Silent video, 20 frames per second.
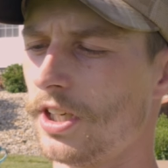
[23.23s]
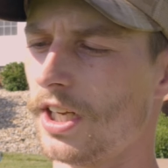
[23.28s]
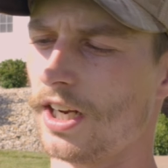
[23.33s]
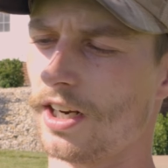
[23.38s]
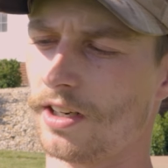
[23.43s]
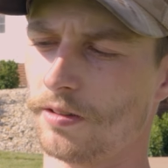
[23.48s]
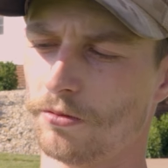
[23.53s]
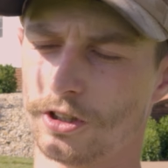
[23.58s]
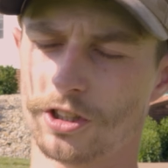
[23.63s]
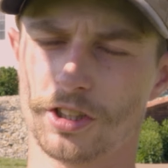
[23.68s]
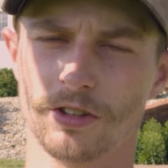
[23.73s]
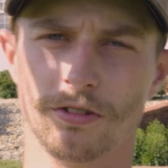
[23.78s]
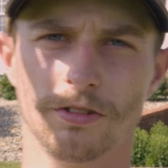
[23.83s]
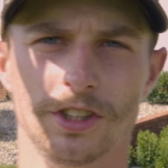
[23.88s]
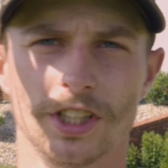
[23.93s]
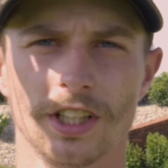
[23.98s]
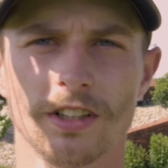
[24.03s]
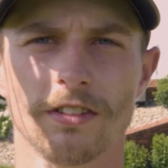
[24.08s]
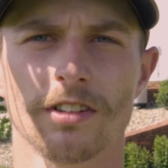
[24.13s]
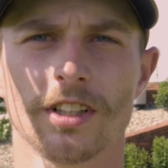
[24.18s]
down and what you
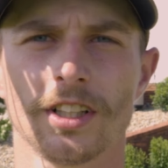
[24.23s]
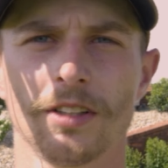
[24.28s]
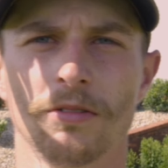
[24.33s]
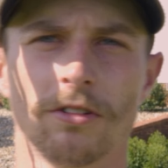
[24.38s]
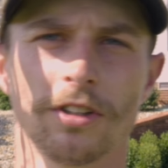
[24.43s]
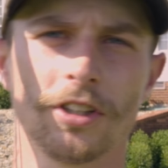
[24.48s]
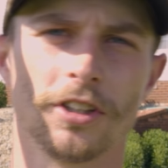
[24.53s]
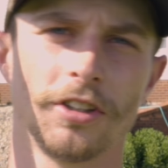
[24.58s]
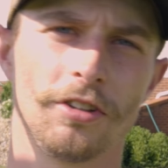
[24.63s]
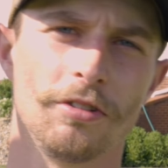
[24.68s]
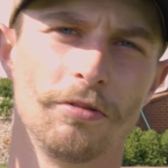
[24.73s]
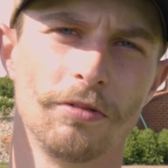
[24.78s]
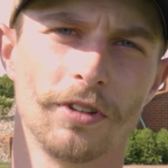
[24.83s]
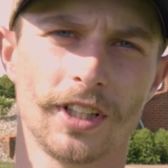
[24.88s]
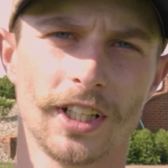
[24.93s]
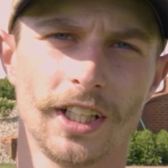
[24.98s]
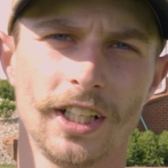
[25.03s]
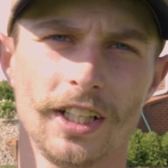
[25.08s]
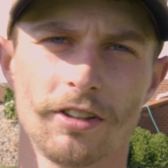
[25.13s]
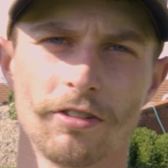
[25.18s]
generally want to do
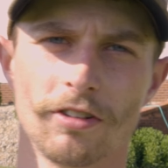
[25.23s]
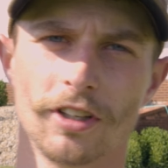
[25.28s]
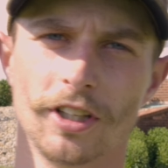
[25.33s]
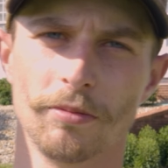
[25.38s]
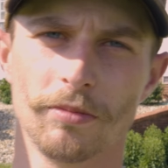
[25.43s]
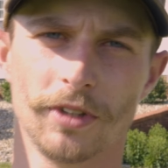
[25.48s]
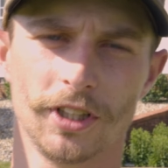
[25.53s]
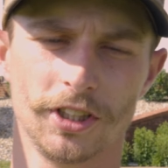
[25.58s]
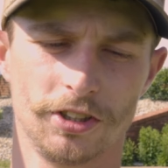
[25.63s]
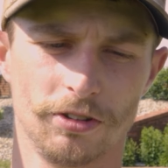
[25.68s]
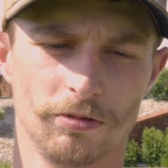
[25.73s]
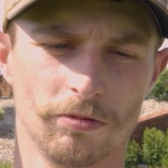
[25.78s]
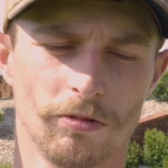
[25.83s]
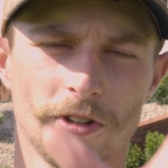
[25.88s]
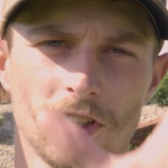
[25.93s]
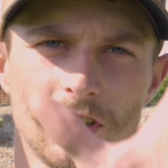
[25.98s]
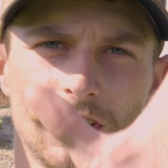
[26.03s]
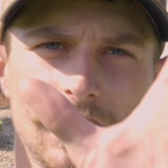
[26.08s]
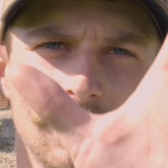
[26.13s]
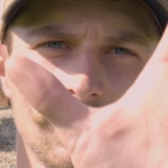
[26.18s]
with any grip is you
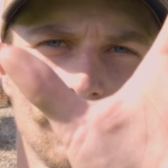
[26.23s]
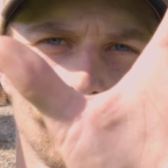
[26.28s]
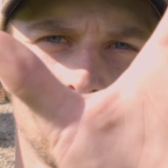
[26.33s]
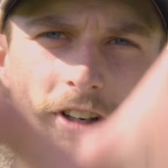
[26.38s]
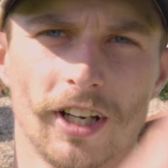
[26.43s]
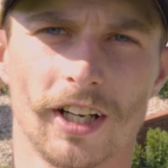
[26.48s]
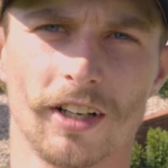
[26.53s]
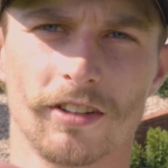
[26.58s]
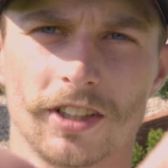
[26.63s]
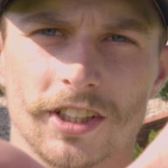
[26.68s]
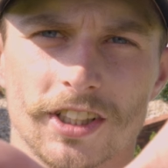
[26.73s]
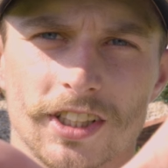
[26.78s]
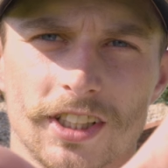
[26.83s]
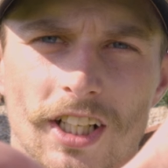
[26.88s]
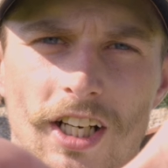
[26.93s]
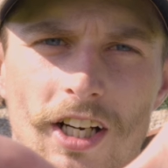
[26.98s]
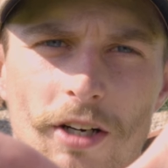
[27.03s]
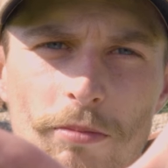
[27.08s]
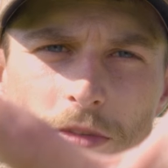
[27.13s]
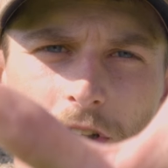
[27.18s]
want to tell the ground to
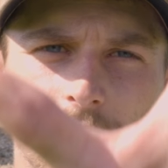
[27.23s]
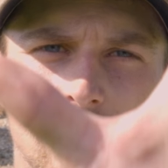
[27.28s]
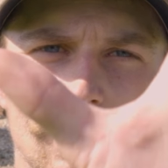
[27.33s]
stop.